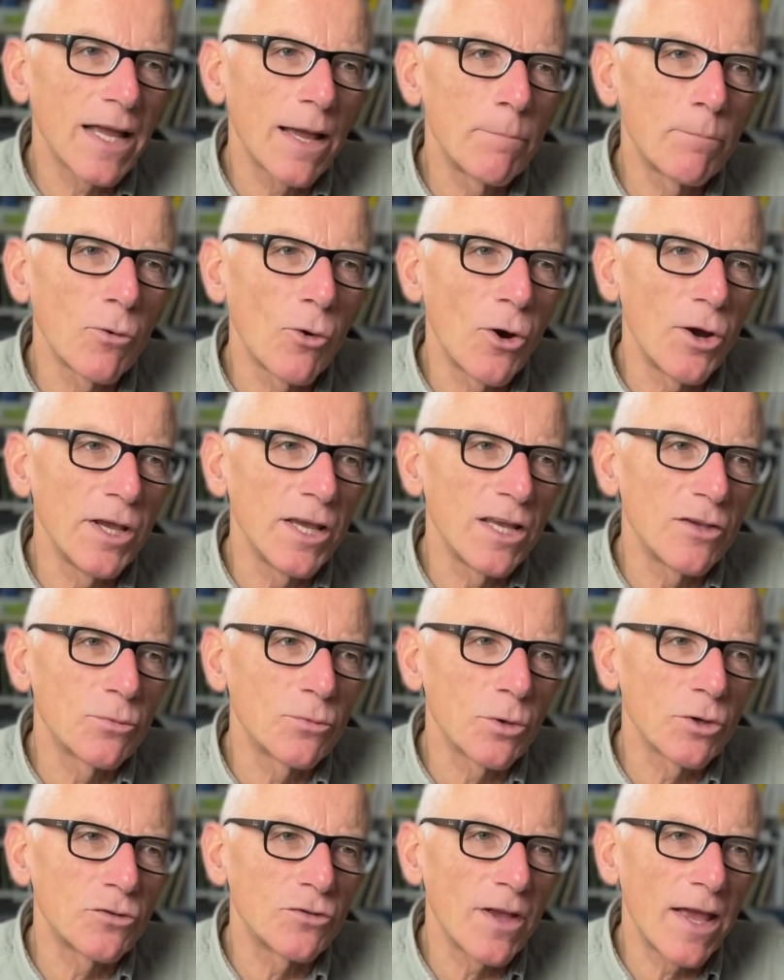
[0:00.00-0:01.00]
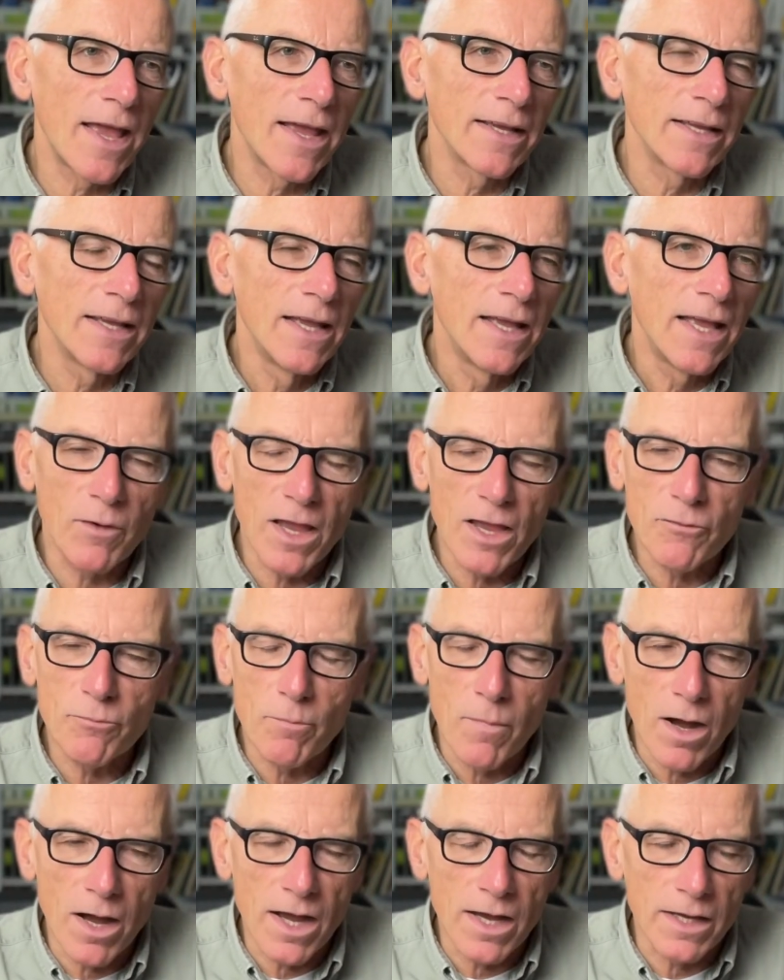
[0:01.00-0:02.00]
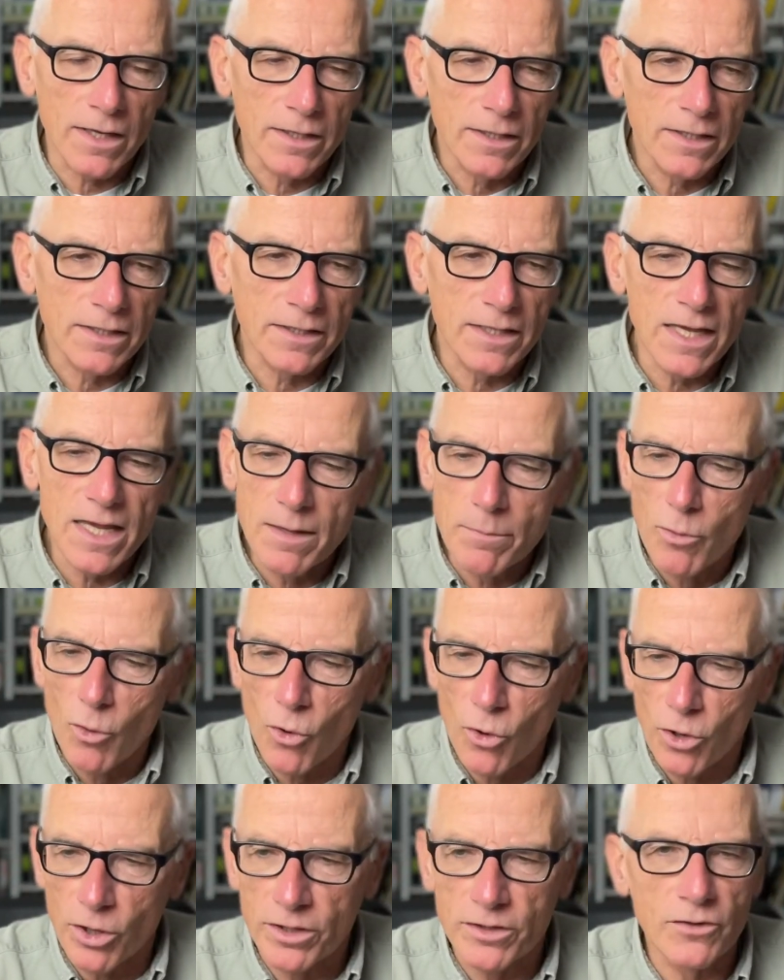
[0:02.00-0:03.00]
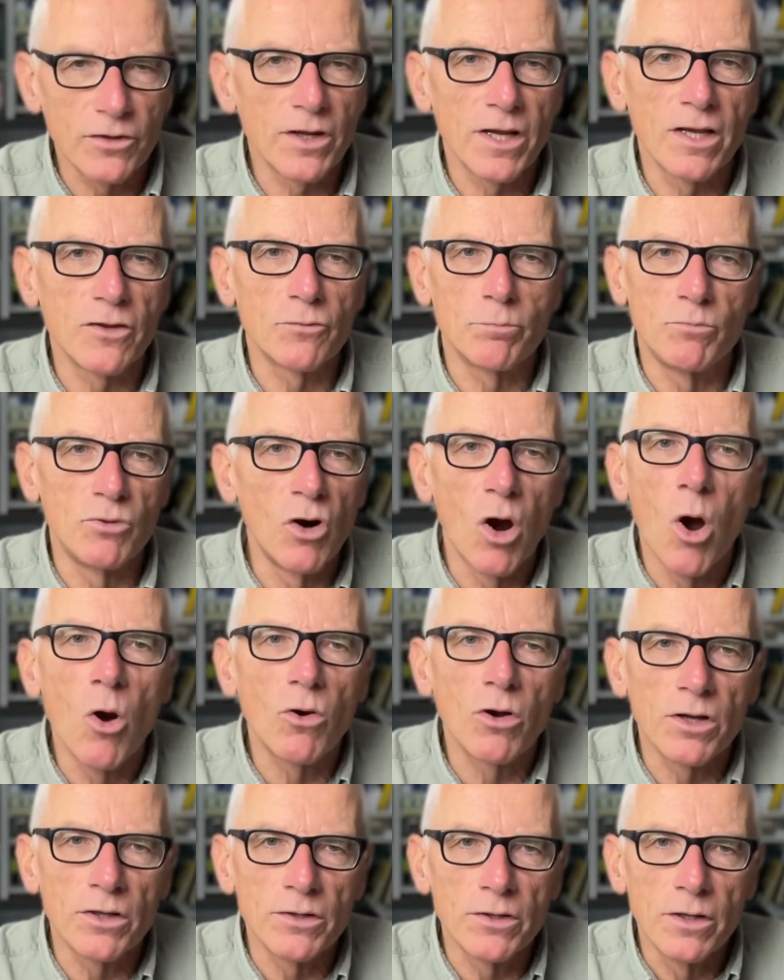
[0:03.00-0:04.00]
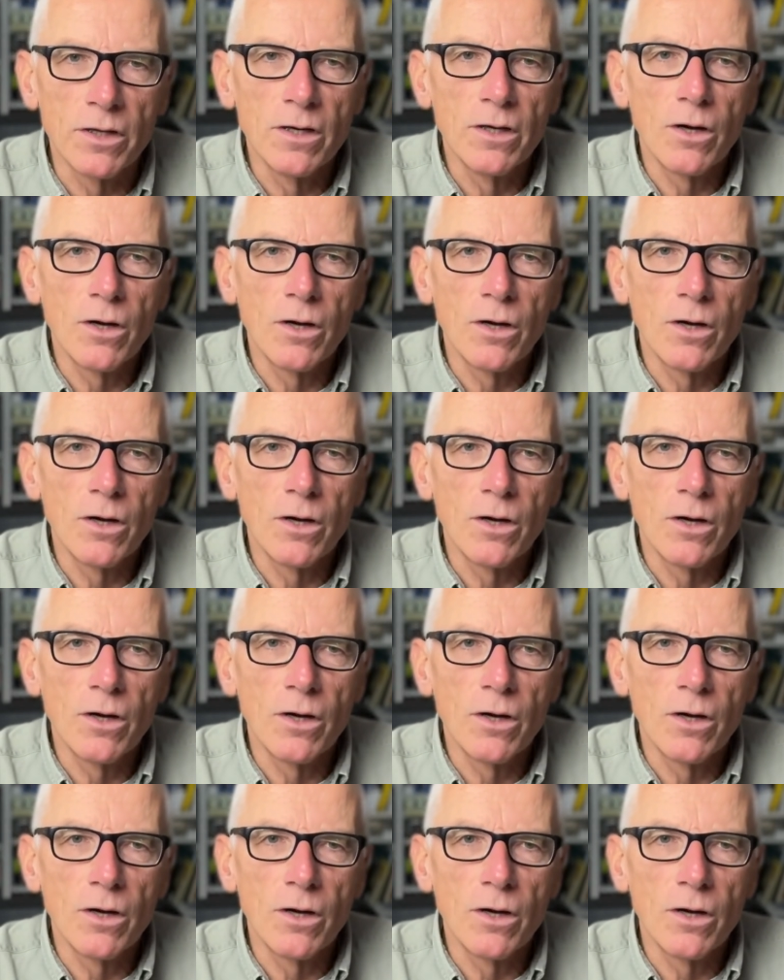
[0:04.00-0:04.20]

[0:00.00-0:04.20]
employees were saying, if my keyboard is broken,